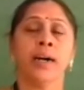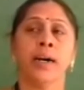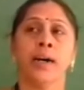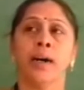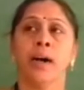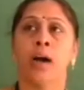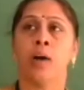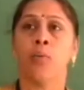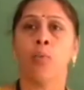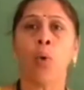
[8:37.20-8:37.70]

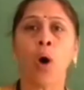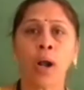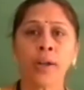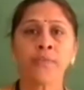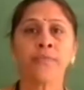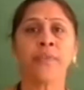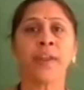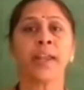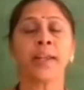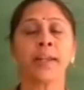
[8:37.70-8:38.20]

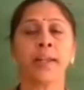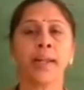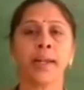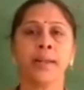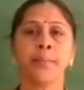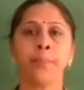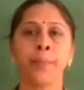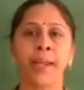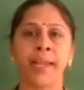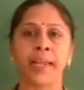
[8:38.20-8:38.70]
what we
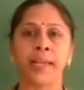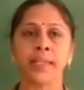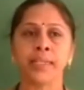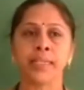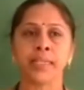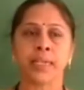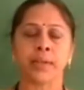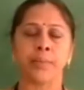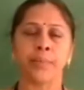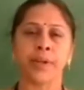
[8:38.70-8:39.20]
did
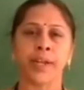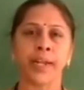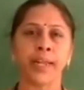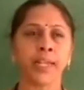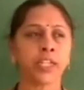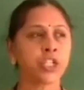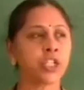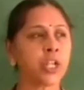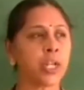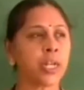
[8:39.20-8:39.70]
means,
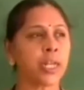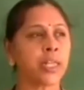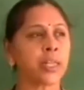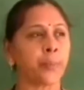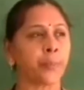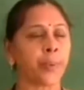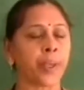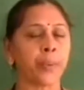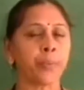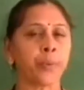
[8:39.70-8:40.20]
traditionally
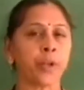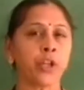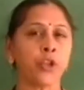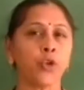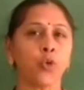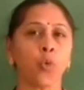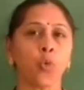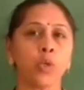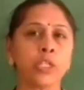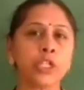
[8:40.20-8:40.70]
the people
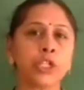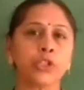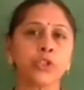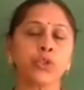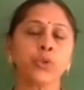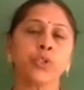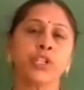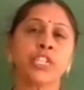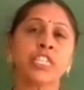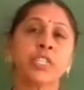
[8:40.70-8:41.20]

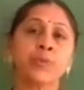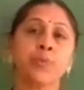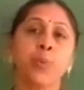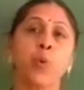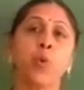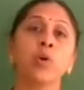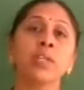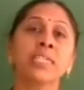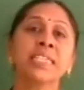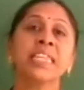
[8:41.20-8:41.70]
used to
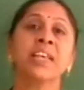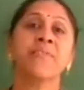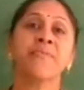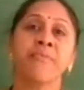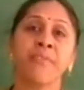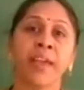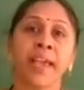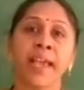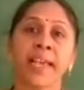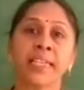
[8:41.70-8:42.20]
dispose the
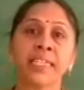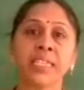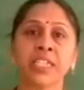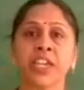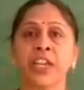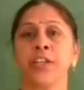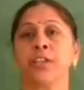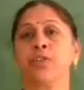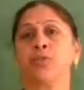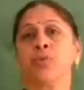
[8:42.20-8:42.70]
waste
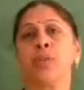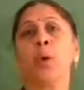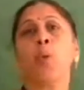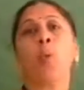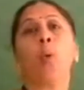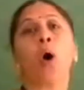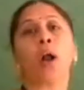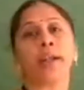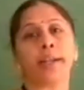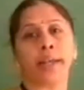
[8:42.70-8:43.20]
into the
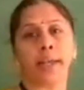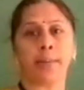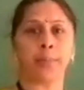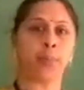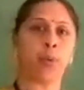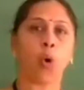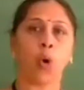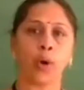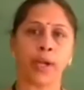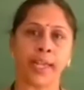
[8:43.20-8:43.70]
water
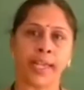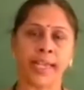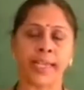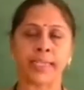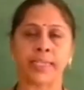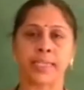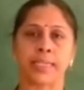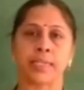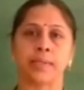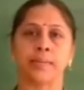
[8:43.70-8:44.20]
bodies.